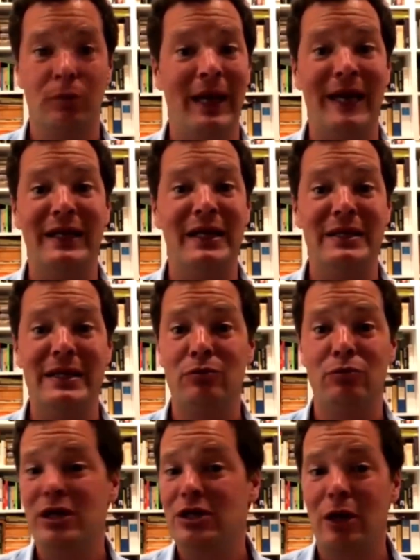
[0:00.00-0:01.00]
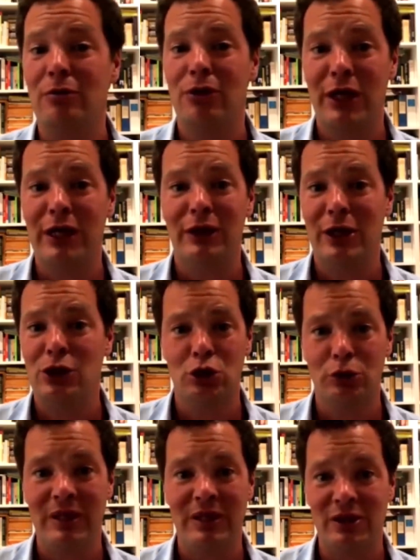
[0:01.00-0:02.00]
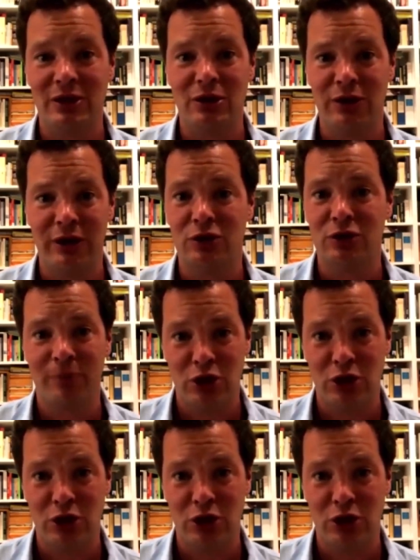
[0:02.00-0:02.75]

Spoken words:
and indeed we don't think there should be such a thing as special